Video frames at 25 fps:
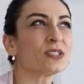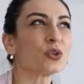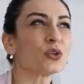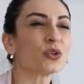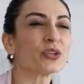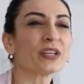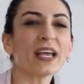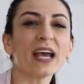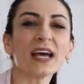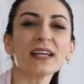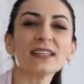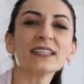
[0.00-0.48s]

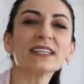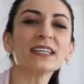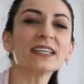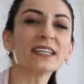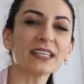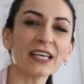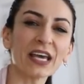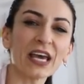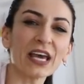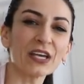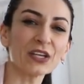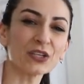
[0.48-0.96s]
organic
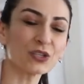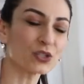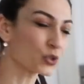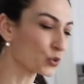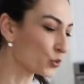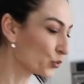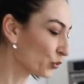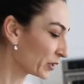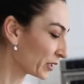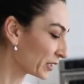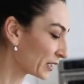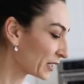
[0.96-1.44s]
cane
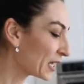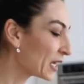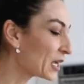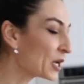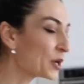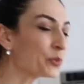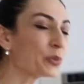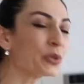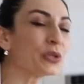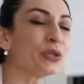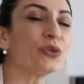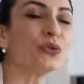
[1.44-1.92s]
sugar.
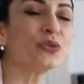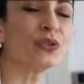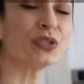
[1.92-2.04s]
But you